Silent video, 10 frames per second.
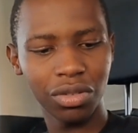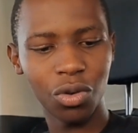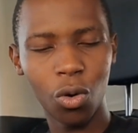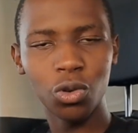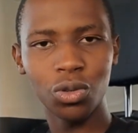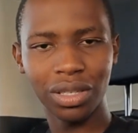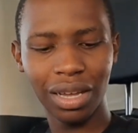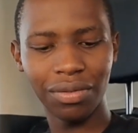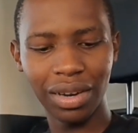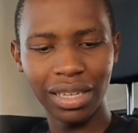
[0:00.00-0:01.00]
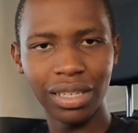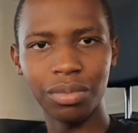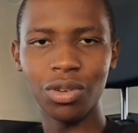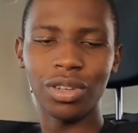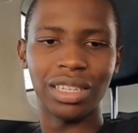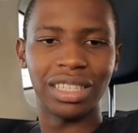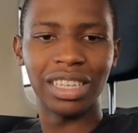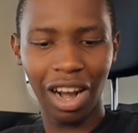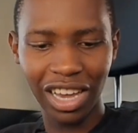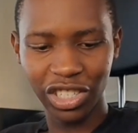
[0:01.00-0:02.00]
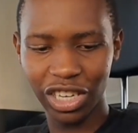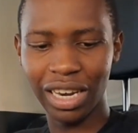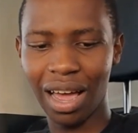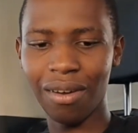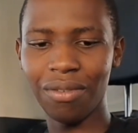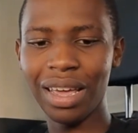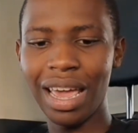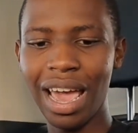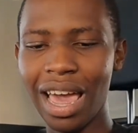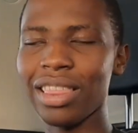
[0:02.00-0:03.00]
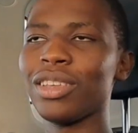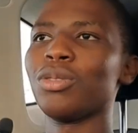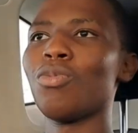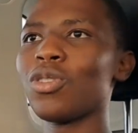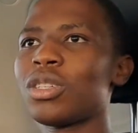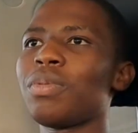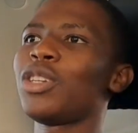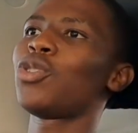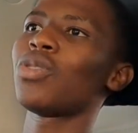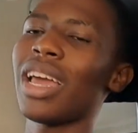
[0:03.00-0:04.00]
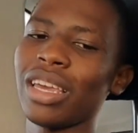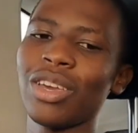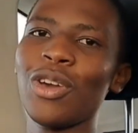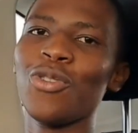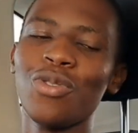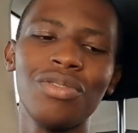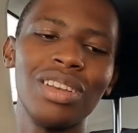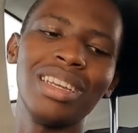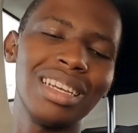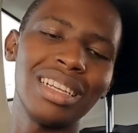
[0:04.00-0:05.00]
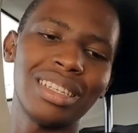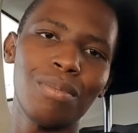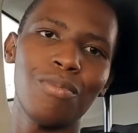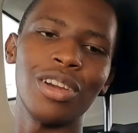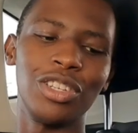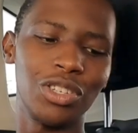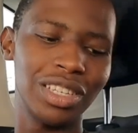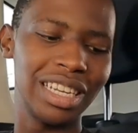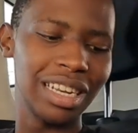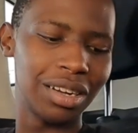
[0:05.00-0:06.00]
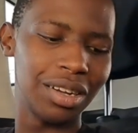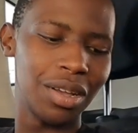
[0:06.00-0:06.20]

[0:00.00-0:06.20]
hold your stuff nicely because it's large enough and there's more space to, like, you don't even need at some point, just need a